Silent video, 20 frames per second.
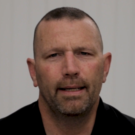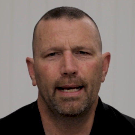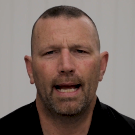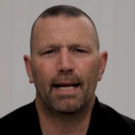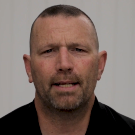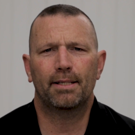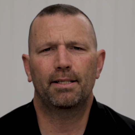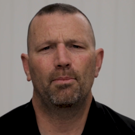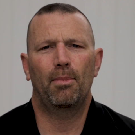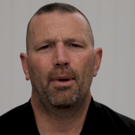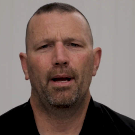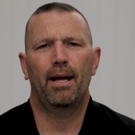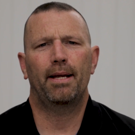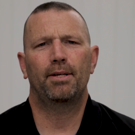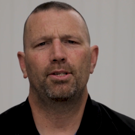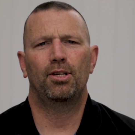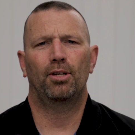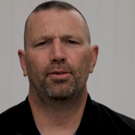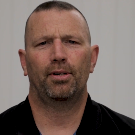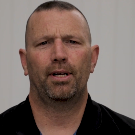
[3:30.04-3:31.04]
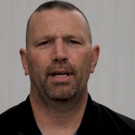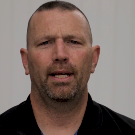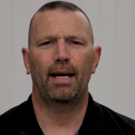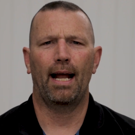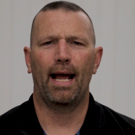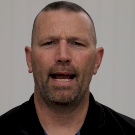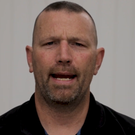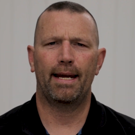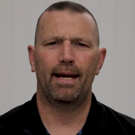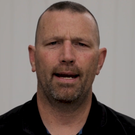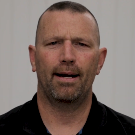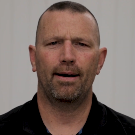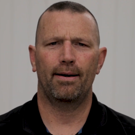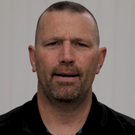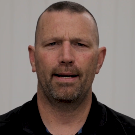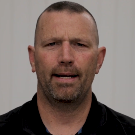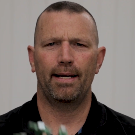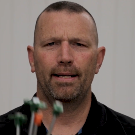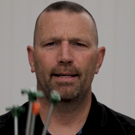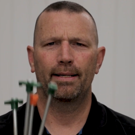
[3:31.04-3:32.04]
Next in my shelter kit, I
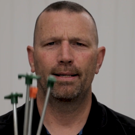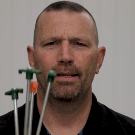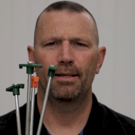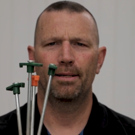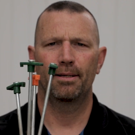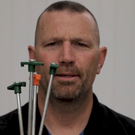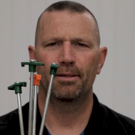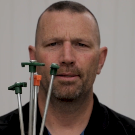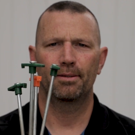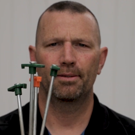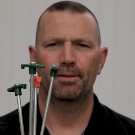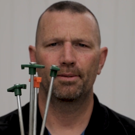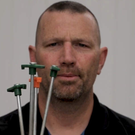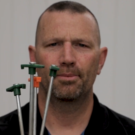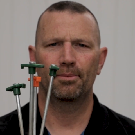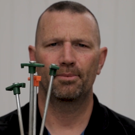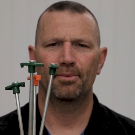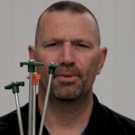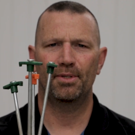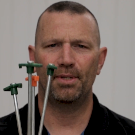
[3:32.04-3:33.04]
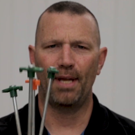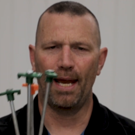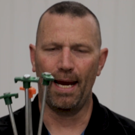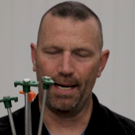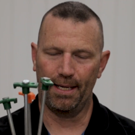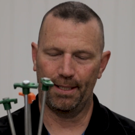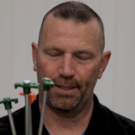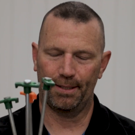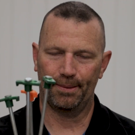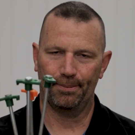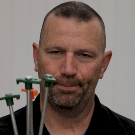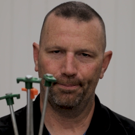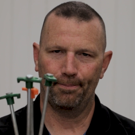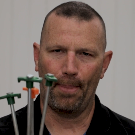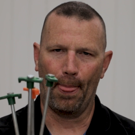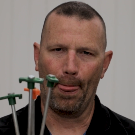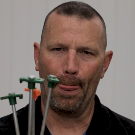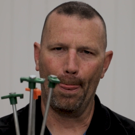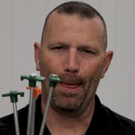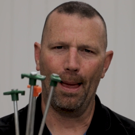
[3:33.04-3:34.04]
carry stakes.
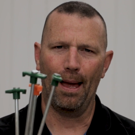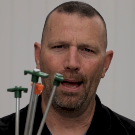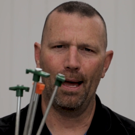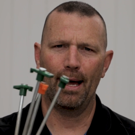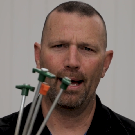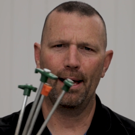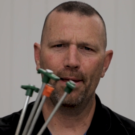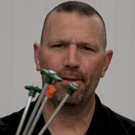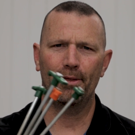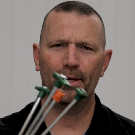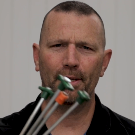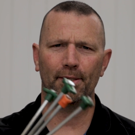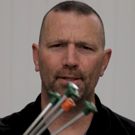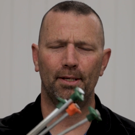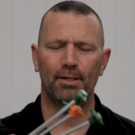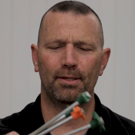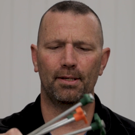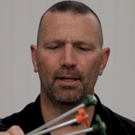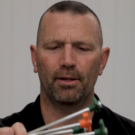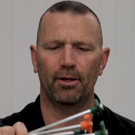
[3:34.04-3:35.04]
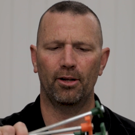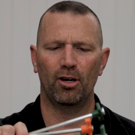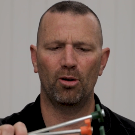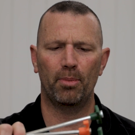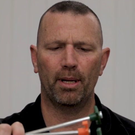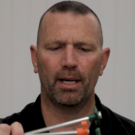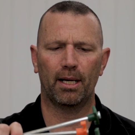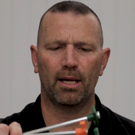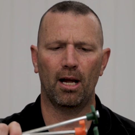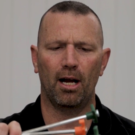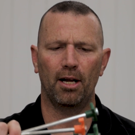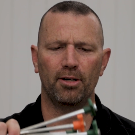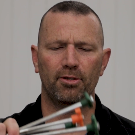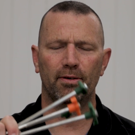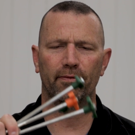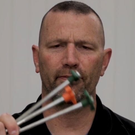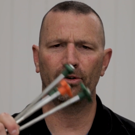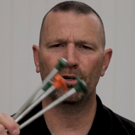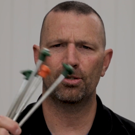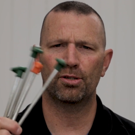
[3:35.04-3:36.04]
This is a little bit
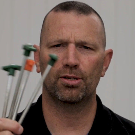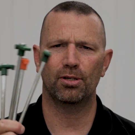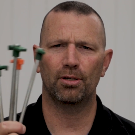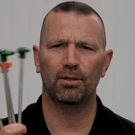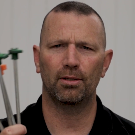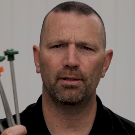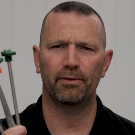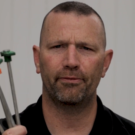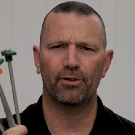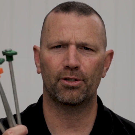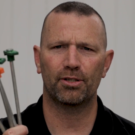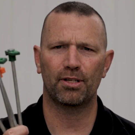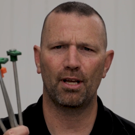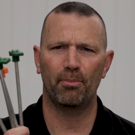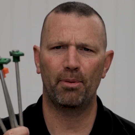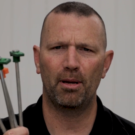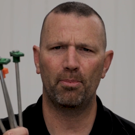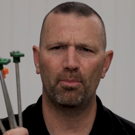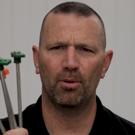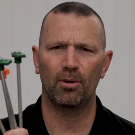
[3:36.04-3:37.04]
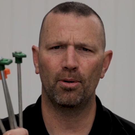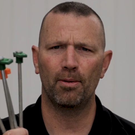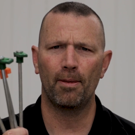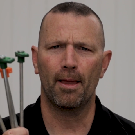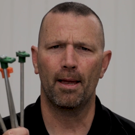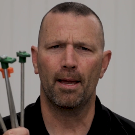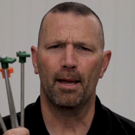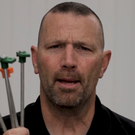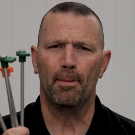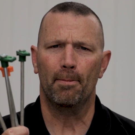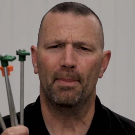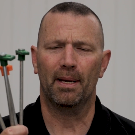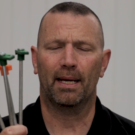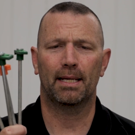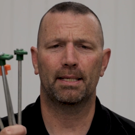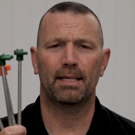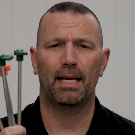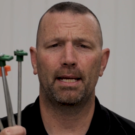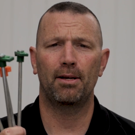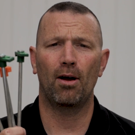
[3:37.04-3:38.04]
controversial for some people
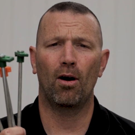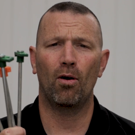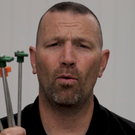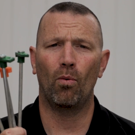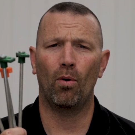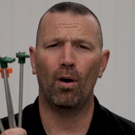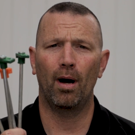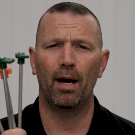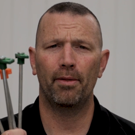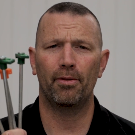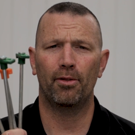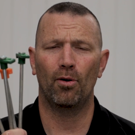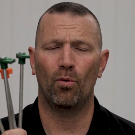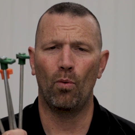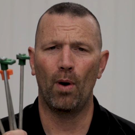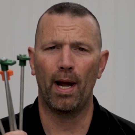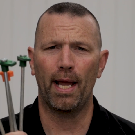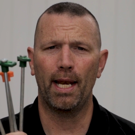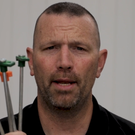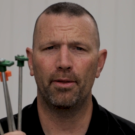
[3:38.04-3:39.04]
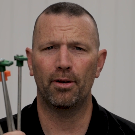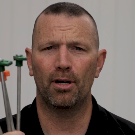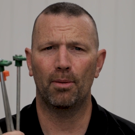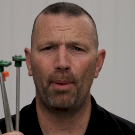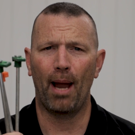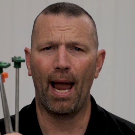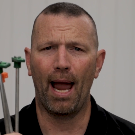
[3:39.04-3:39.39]
because they don't want the weight in their